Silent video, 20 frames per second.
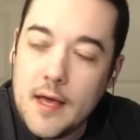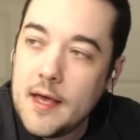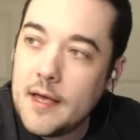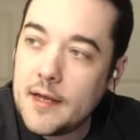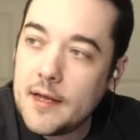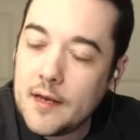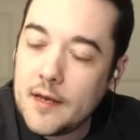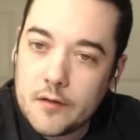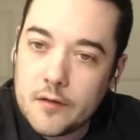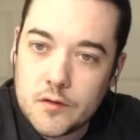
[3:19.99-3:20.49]

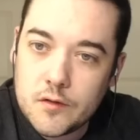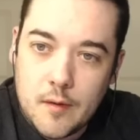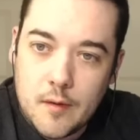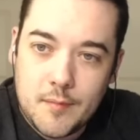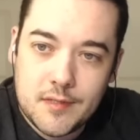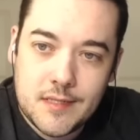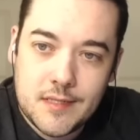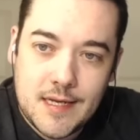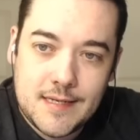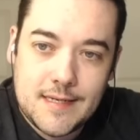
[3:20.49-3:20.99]
It can also
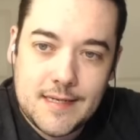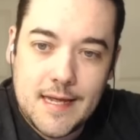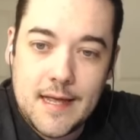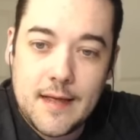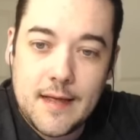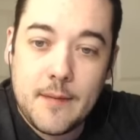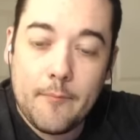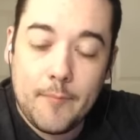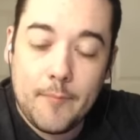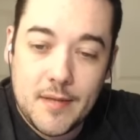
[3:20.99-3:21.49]
represent
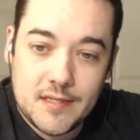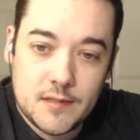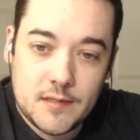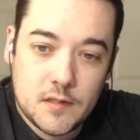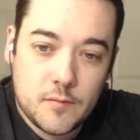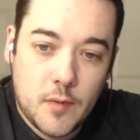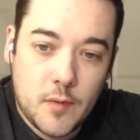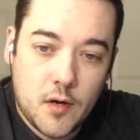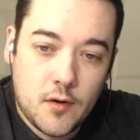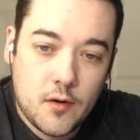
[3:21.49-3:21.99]
a
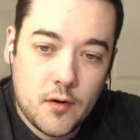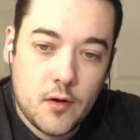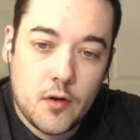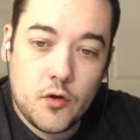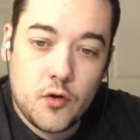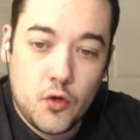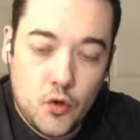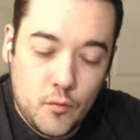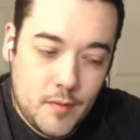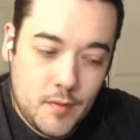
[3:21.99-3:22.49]
business partner, a
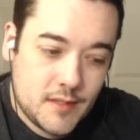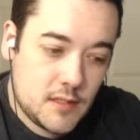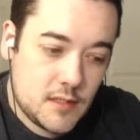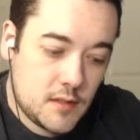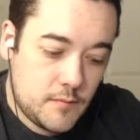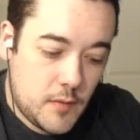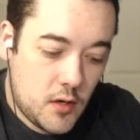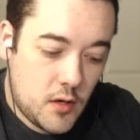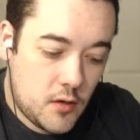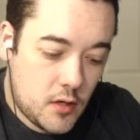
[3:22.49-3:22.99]
new
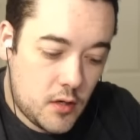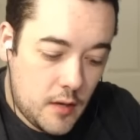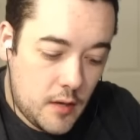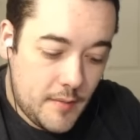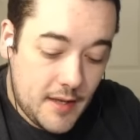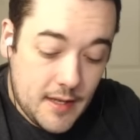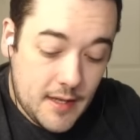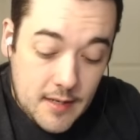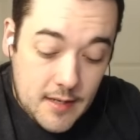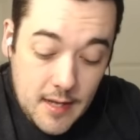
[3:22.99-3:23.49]
business partner
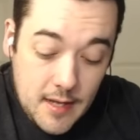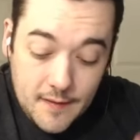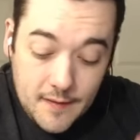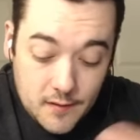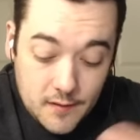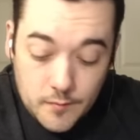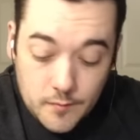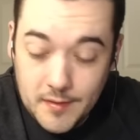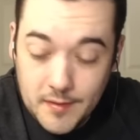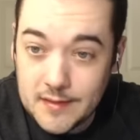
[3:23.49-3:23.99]
coming in.
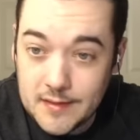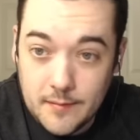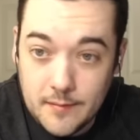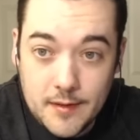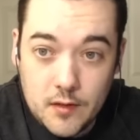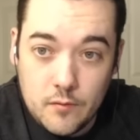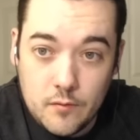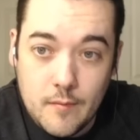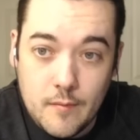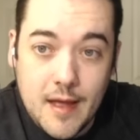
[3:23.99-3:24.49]
This would be
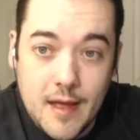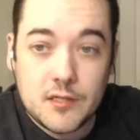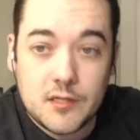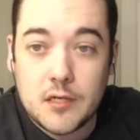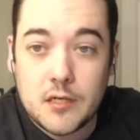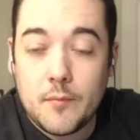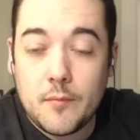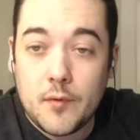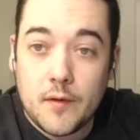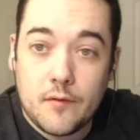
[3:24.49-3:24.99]
somebody you match
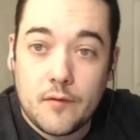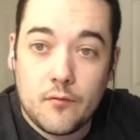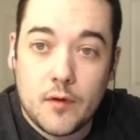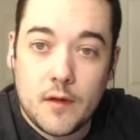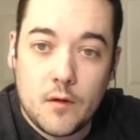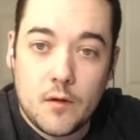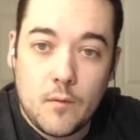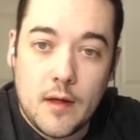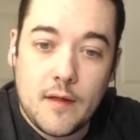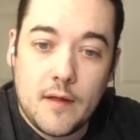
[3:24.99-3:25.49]
up with
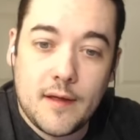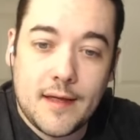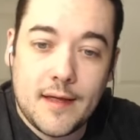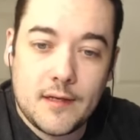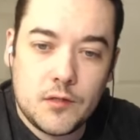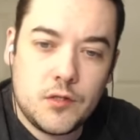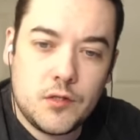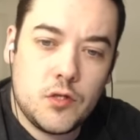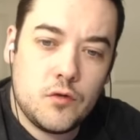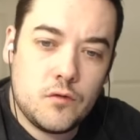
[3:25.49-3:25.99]
really well.
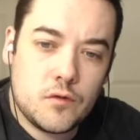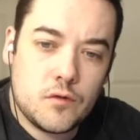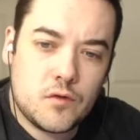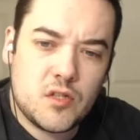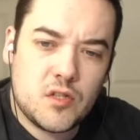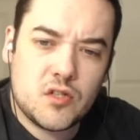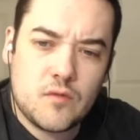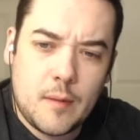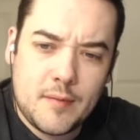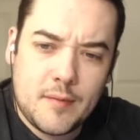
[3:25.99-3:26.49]
Again, twos
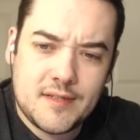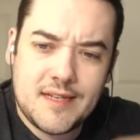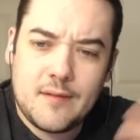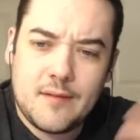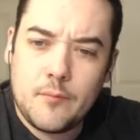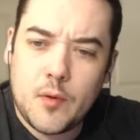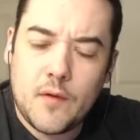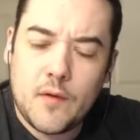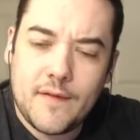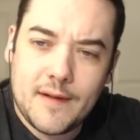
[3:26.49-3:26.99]
just
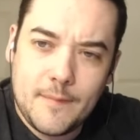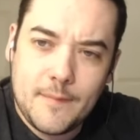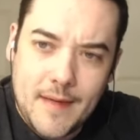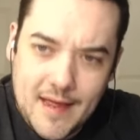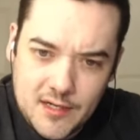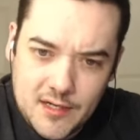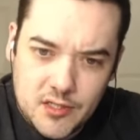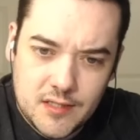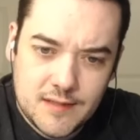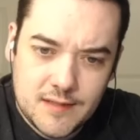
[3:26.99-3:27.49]
represent perfect
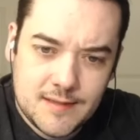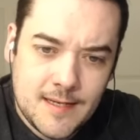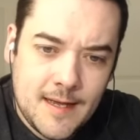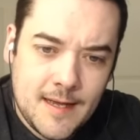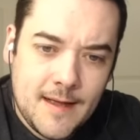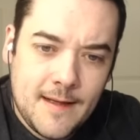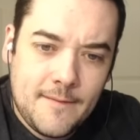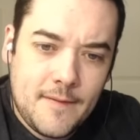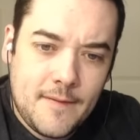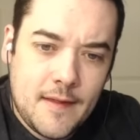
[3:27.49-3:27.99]
matches,
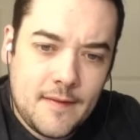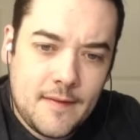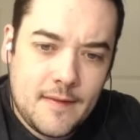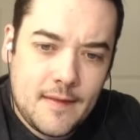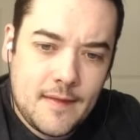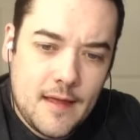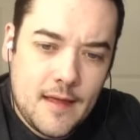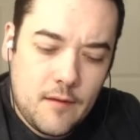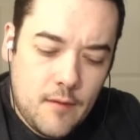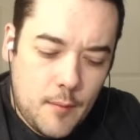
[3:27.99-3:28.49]
and
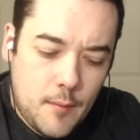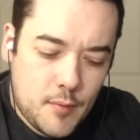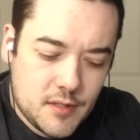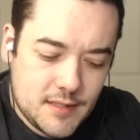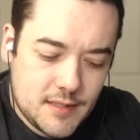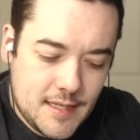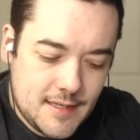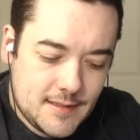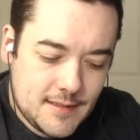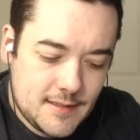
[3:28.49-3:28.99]
they
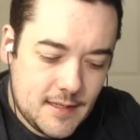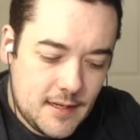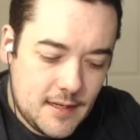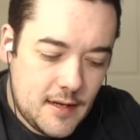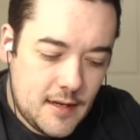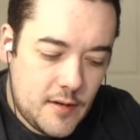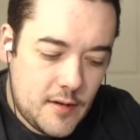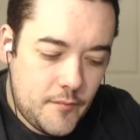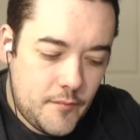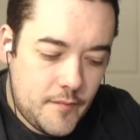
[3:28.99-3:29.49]
represent,
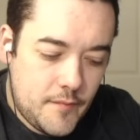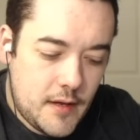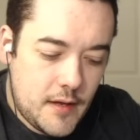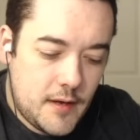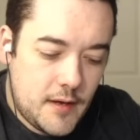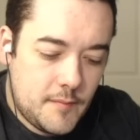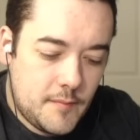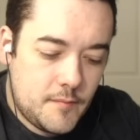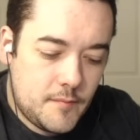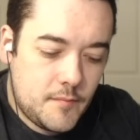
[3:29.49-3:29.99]
um,
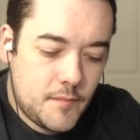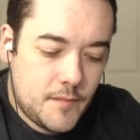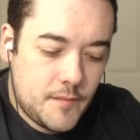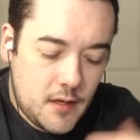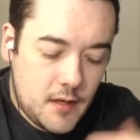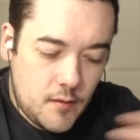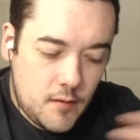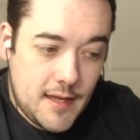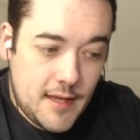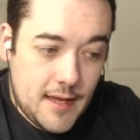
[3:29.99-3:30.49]
um,
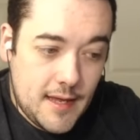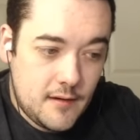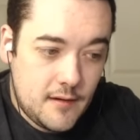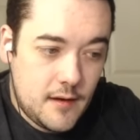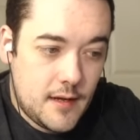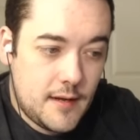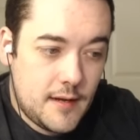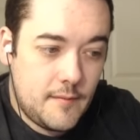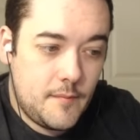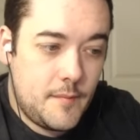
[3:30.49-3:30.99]
you know, again,
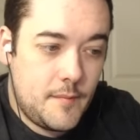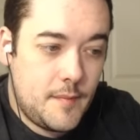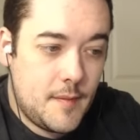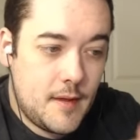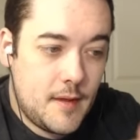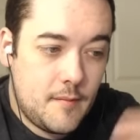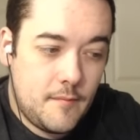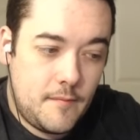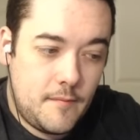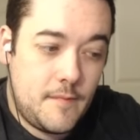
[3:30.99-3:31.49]
uh,
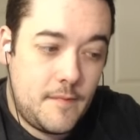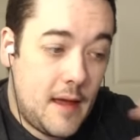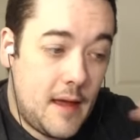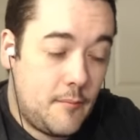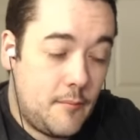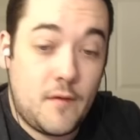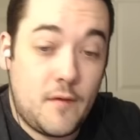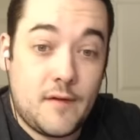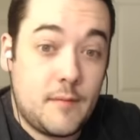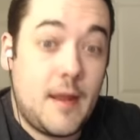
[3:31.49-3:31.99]
that
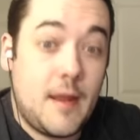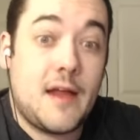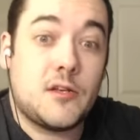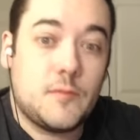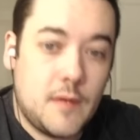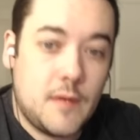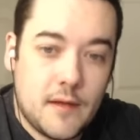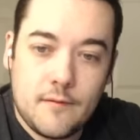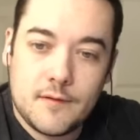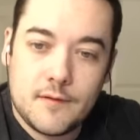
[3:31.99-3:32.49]
perfect
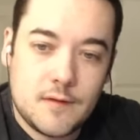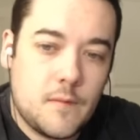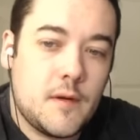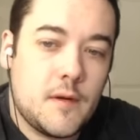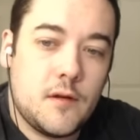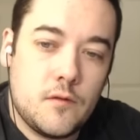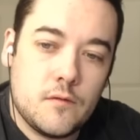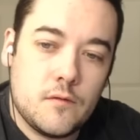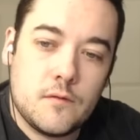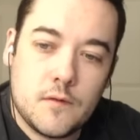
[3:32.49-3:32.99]
match, being with
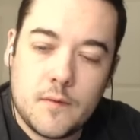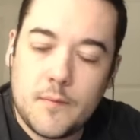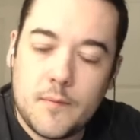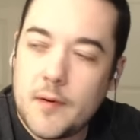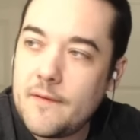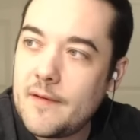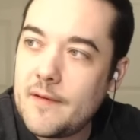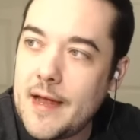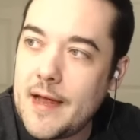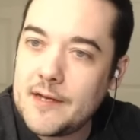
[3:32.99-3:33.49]
somebody who's a
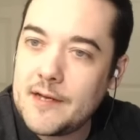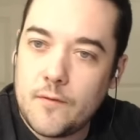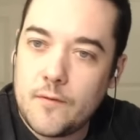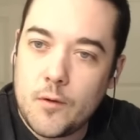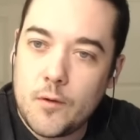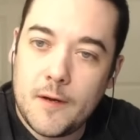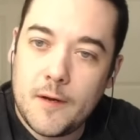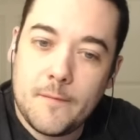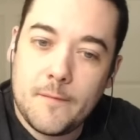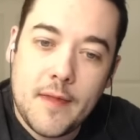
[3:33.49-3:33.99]
perfect match
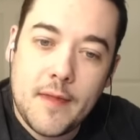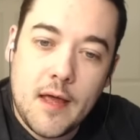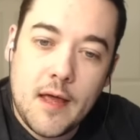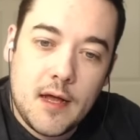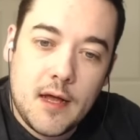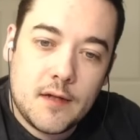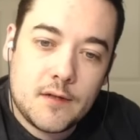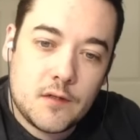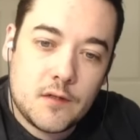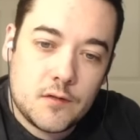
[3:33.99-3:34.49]
for you.
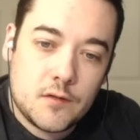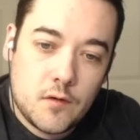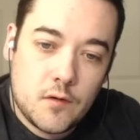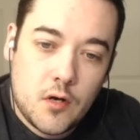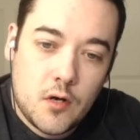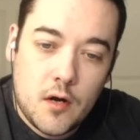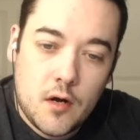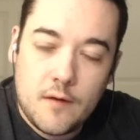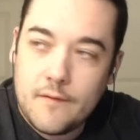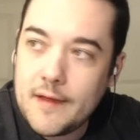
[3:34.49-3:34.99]
It's also a
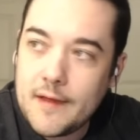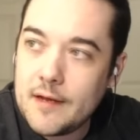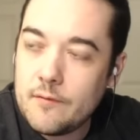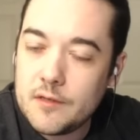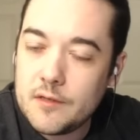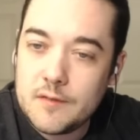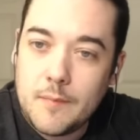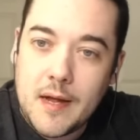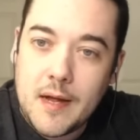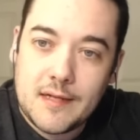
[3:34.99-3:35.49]
card of, like,
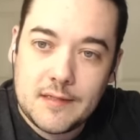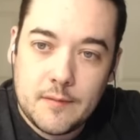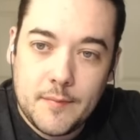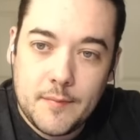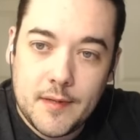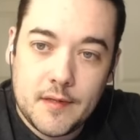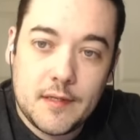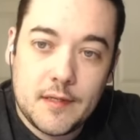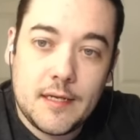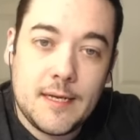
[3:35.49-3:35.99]

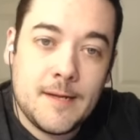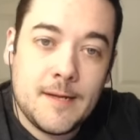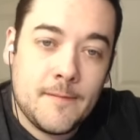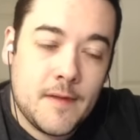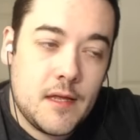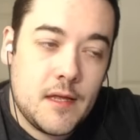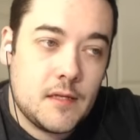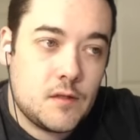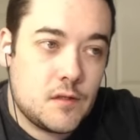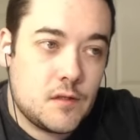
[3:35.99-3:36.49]
responsibility.
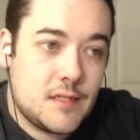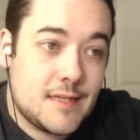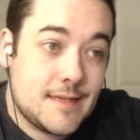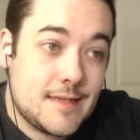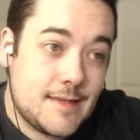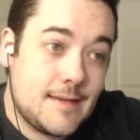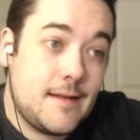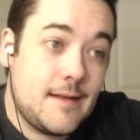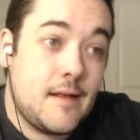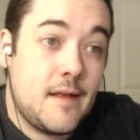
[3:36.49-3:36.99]
So it says
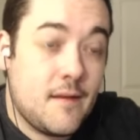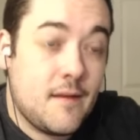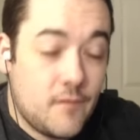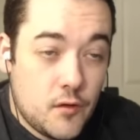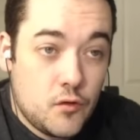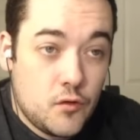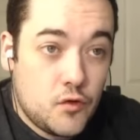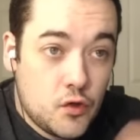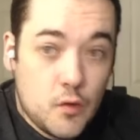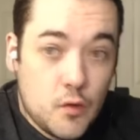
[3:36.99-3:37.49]
if
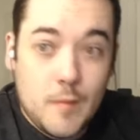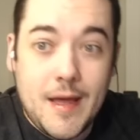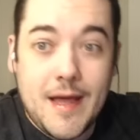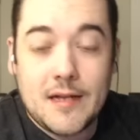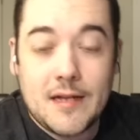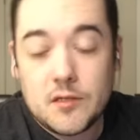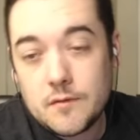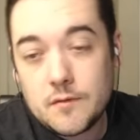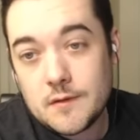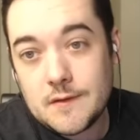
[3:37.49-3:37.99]
you do
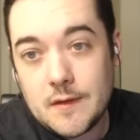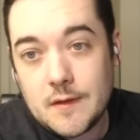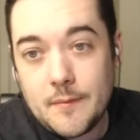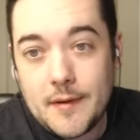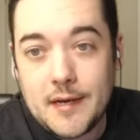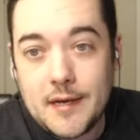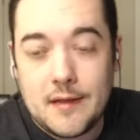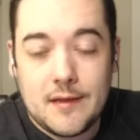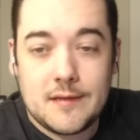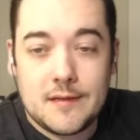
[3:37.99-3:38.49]
match with
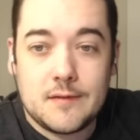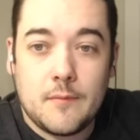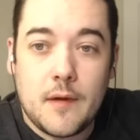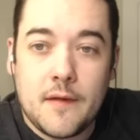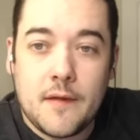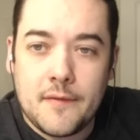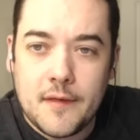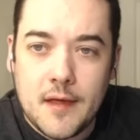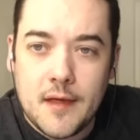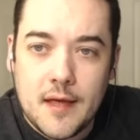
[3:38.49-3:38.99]
somebody this
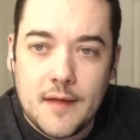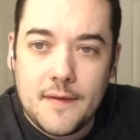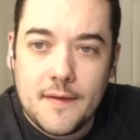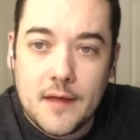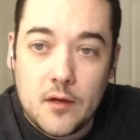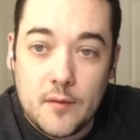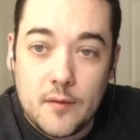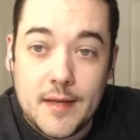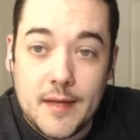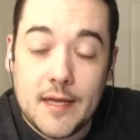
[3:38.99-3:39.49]
month,
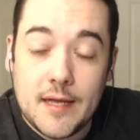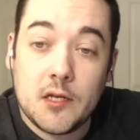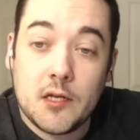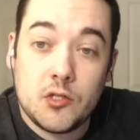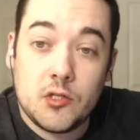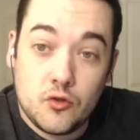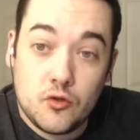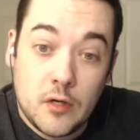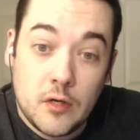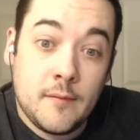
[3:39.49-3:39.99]
they could be
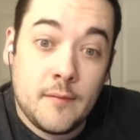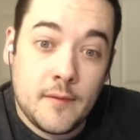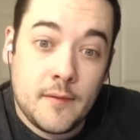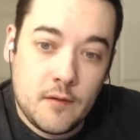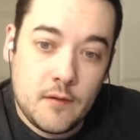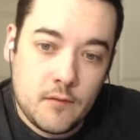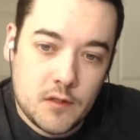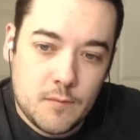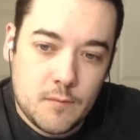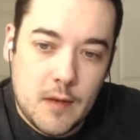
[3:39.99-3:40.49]

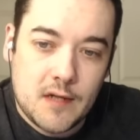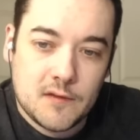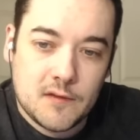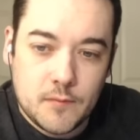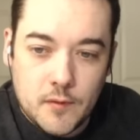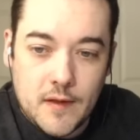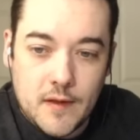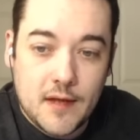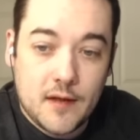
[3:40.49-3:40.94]
extremely responsible.